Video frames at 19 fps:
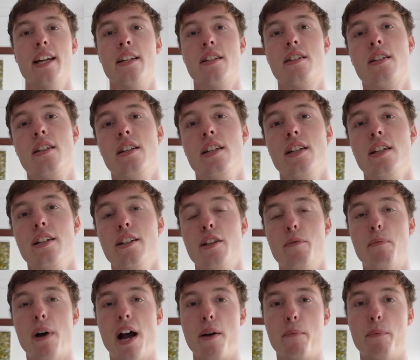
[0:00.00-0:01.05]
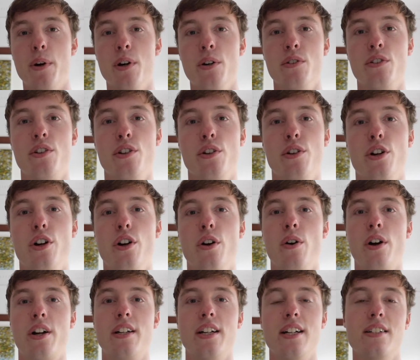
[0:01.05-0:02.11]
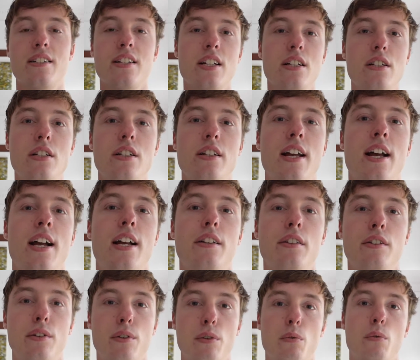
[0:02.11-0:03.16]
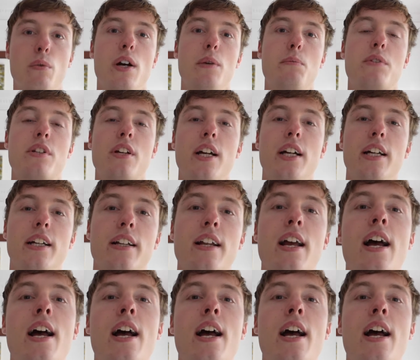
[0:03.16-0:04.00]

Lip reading: It's the backbone to your organization and your website.